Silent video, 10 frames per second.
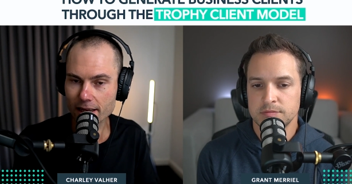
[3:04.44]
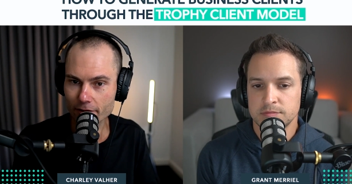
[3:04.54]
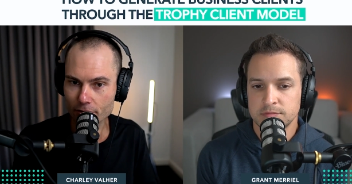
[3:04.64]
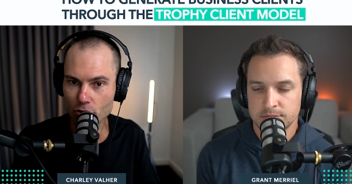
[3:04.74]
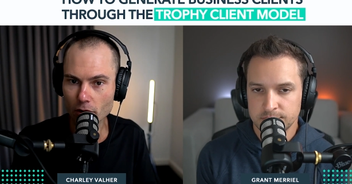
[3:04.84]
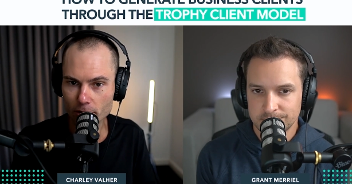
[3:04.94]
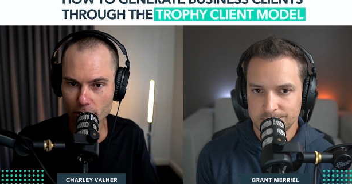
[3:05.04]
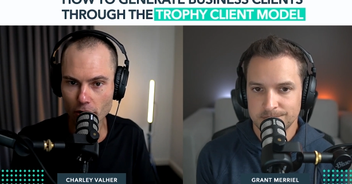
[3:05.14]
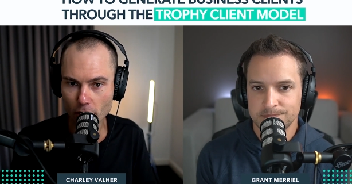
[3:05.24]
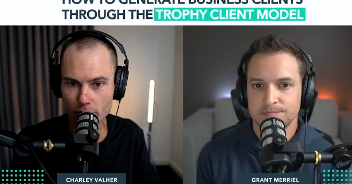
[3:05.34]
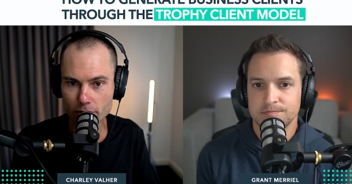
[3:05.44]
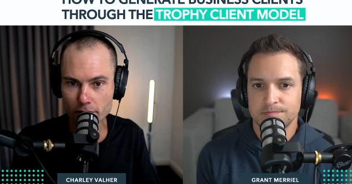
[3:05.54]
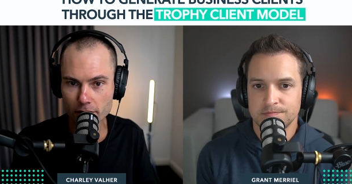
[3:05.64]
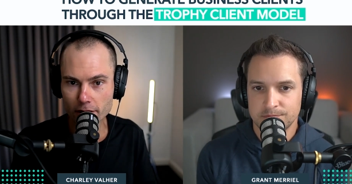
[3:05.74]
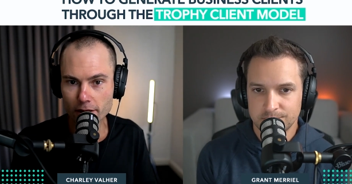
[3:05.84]
Speaker 1: the avenue I'm going to go.
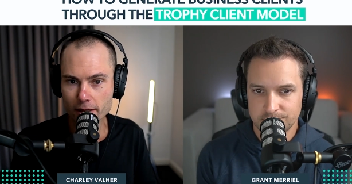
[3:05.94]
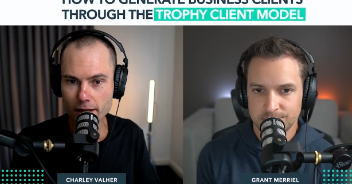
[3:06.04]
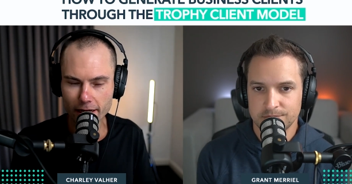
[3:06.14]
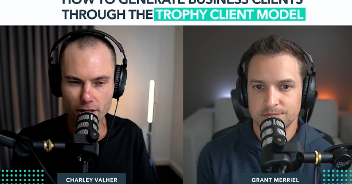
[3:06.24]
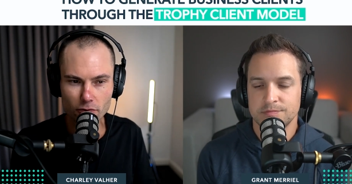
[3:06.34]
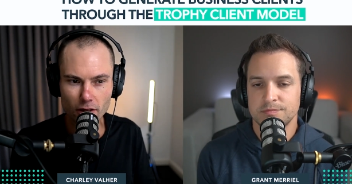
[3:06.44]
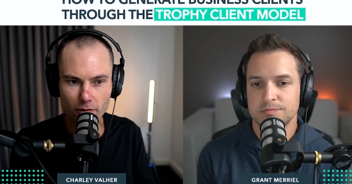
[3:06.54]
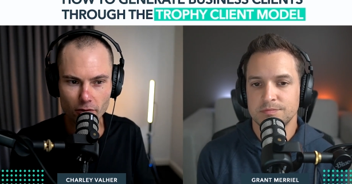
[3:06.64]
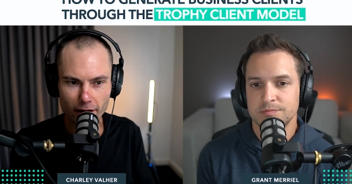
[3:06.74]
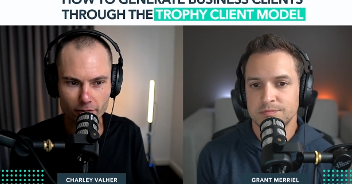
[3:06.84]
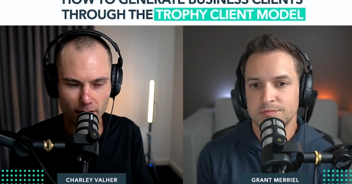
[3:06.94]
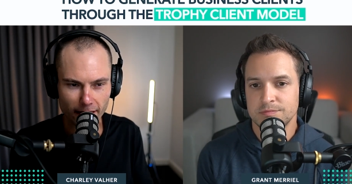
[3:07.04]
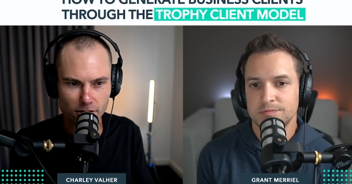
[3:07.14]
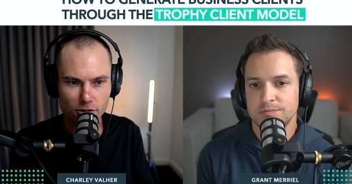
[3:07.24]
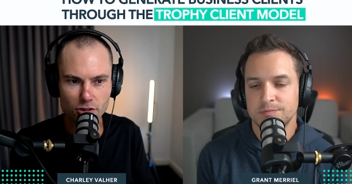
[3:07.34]
Now, again, you've done like
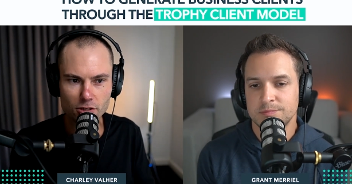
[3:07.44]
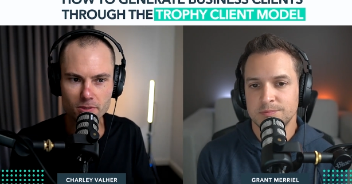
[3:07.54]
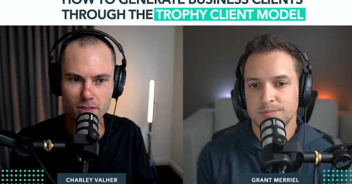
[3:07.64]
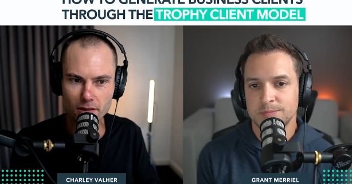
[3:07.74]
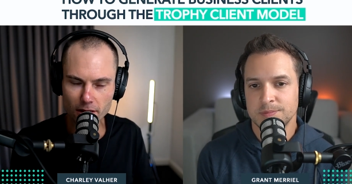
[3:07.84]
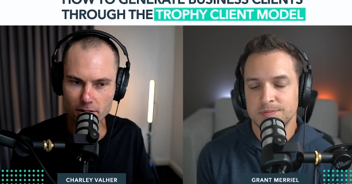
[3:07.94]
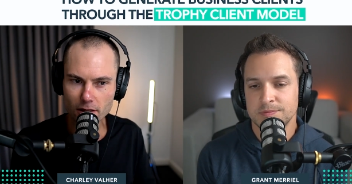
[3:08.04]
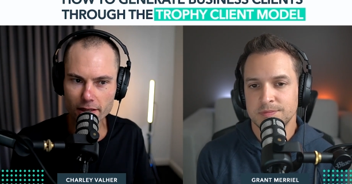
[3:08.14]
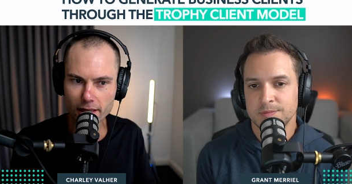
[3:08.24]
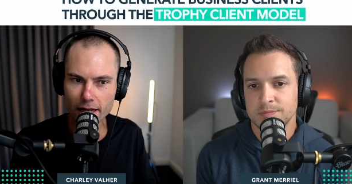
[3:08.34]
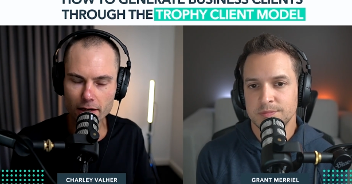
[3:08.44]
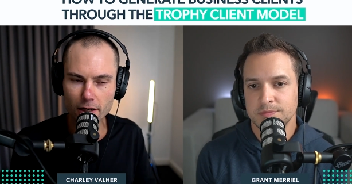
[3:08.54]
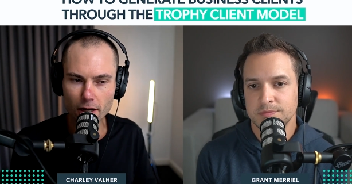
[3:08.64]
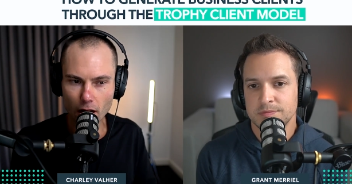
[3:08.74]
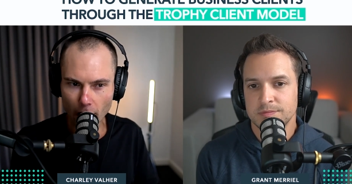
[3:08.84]
relationships and things like that.
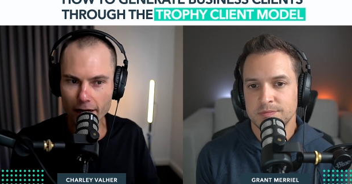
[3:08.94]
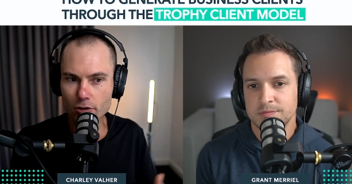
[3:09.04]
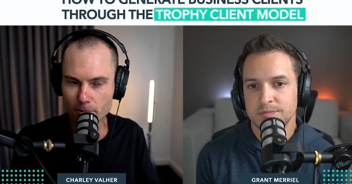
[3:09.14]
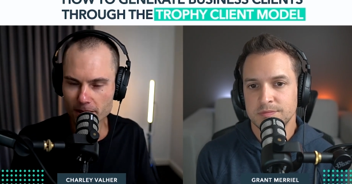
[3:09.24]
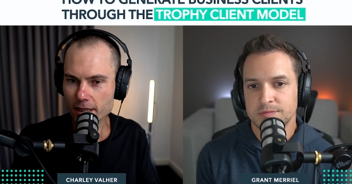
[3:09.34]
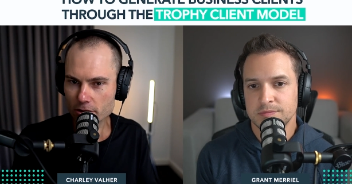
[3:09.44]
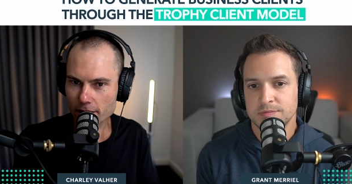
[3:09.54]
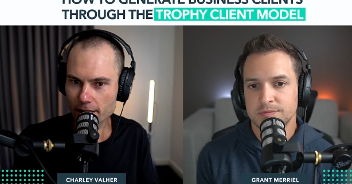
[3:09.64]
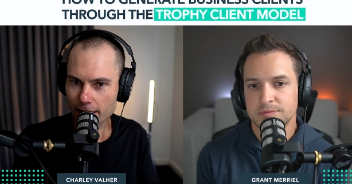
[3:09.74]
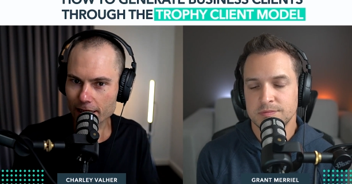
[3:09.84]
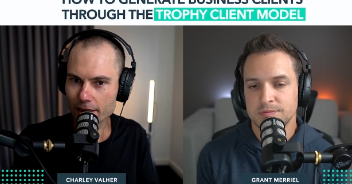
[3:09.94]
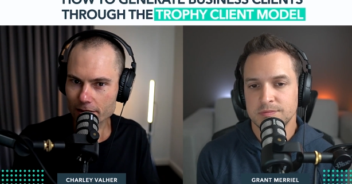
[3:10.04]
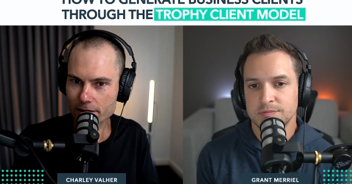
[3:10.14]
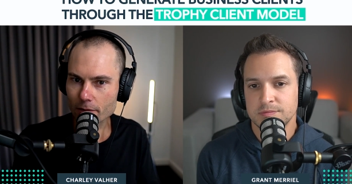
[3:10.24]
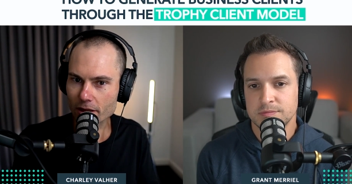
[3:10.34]
I could potentially lean
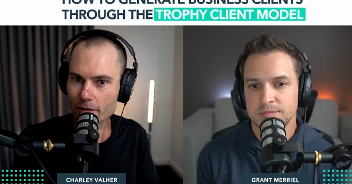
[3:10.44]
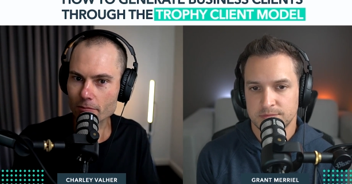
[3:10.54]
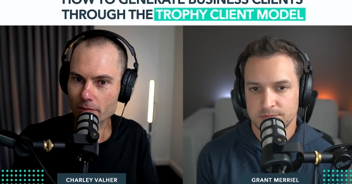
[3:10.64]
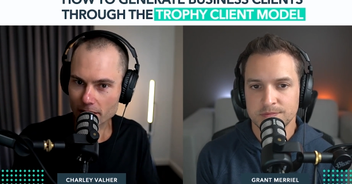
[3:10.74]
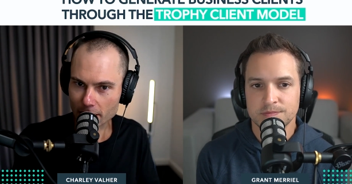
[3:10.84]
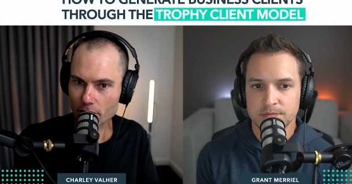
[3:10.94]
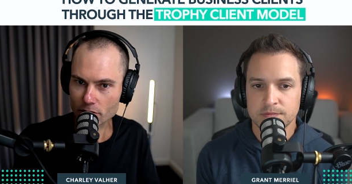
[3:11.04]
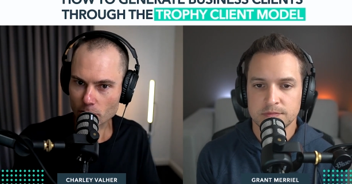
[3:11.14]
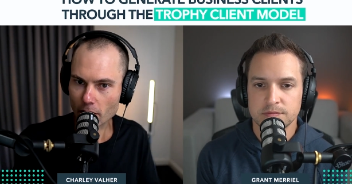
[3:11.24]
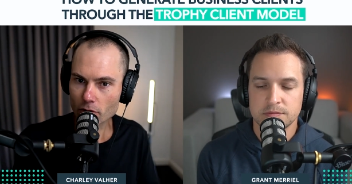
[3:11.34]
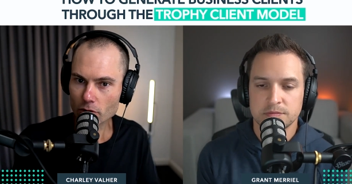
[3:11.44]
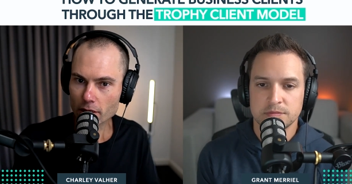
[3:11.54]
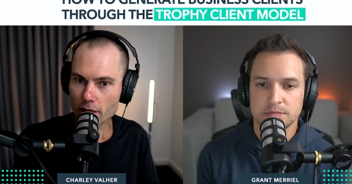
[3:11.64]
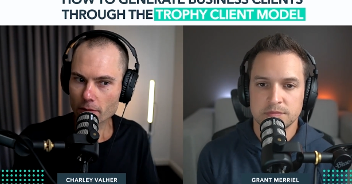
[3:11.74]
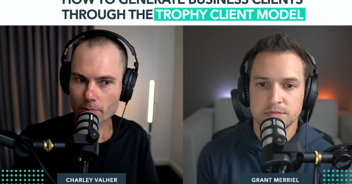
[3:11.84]
into some of them here as well.
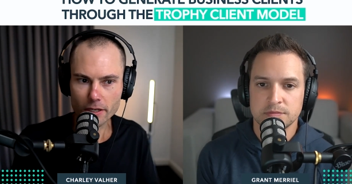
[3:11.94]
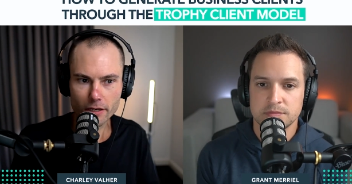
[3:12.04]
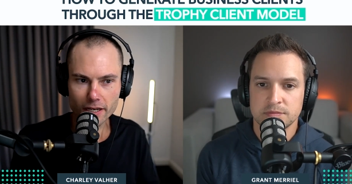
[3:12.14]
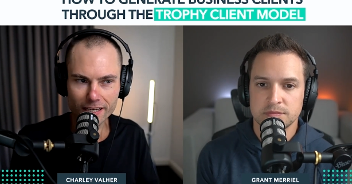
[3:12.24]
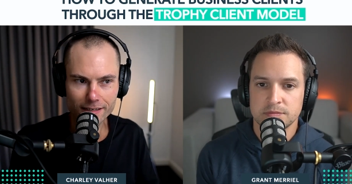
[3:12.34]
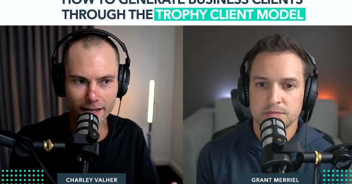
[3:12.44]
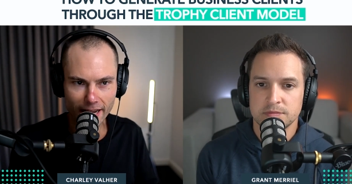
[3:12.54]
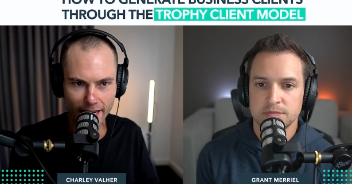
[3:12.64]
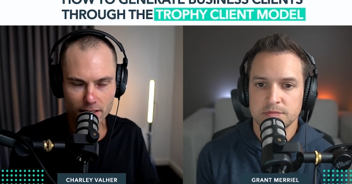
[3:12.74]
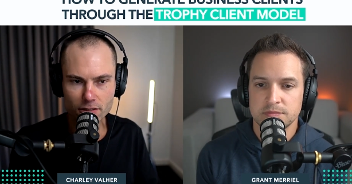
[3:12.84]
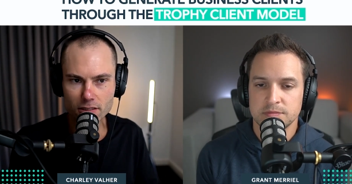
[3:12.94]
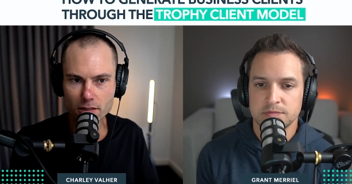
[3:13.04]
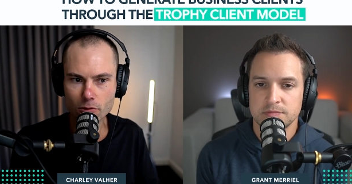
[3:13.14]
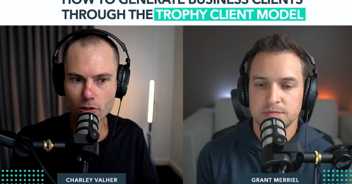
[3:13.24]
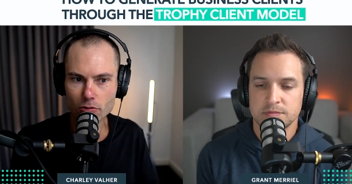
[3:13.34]
But in
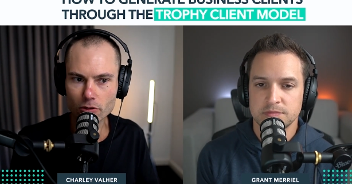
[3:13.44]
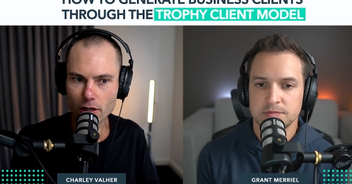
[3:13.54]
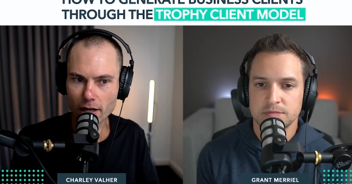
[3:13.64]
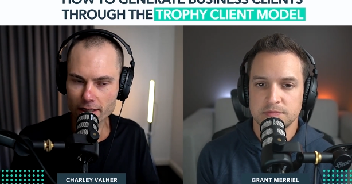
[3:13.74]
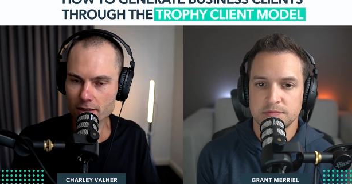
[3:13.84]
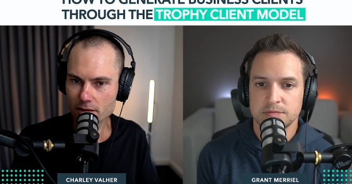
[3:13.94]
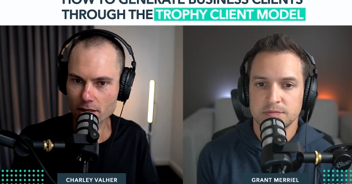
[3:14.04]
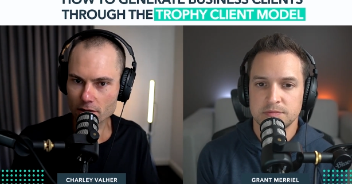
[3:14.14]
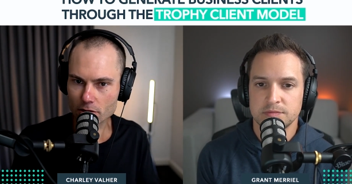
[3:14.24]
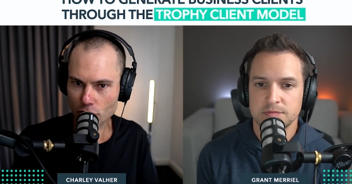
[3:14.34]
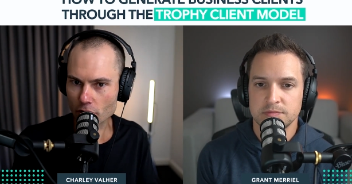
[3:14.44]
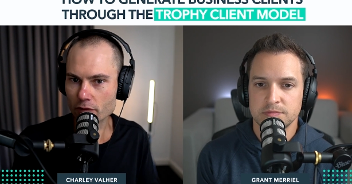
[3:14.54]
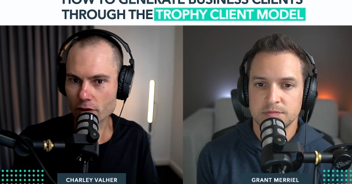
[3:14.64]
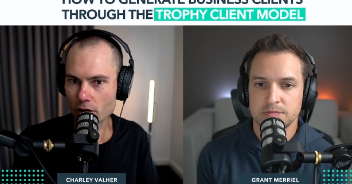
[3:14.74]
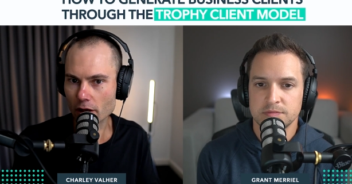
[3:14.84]
agency world, I just think the
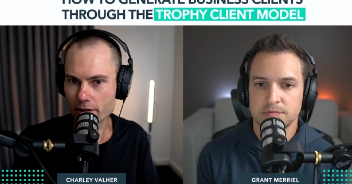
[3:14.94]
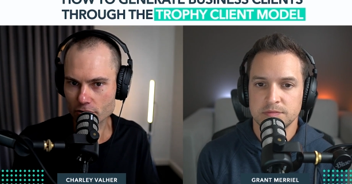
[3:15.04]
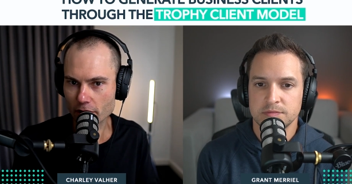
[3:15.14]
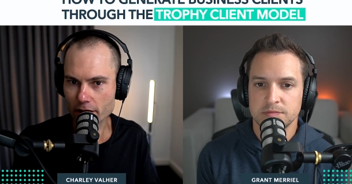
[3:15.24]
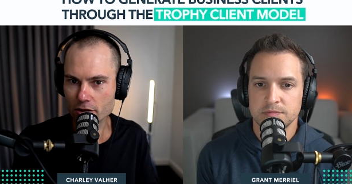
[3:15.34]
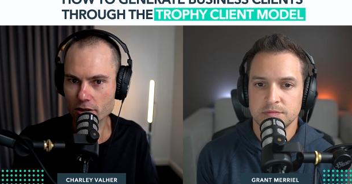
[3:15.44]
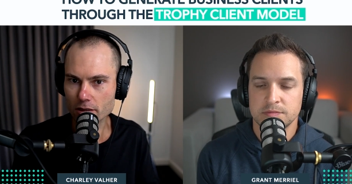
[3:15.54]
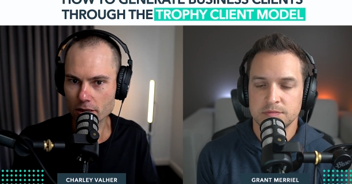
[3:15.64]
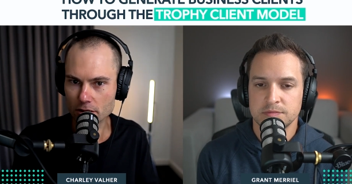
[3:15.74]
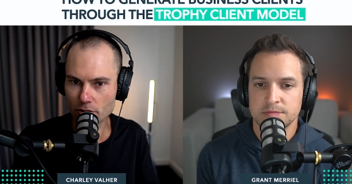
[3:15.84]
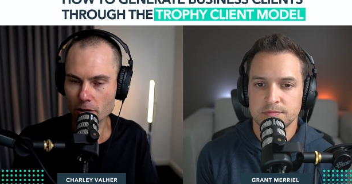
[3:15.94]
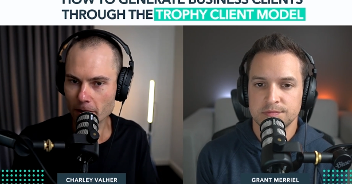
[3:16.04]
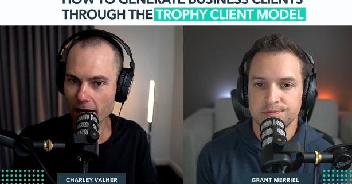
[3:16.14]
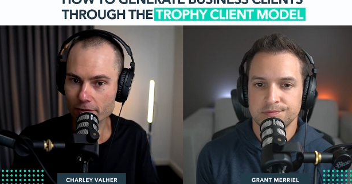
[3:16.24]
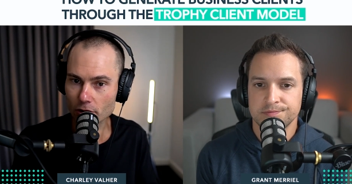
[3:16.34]
trophy client strategy is really
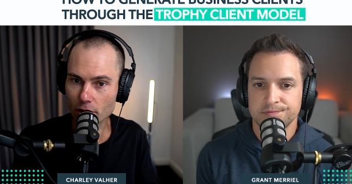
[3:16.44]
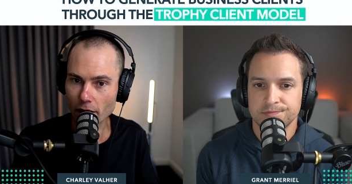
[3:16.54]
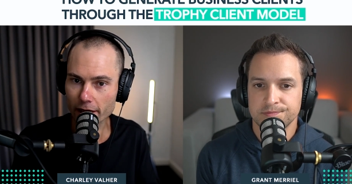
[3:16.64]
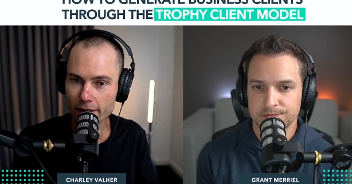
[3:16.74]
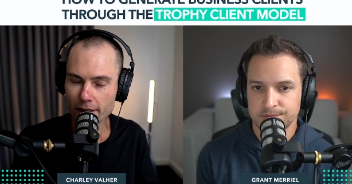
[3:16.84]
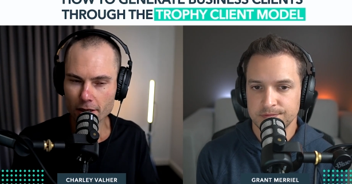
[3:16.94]
powerful. And like,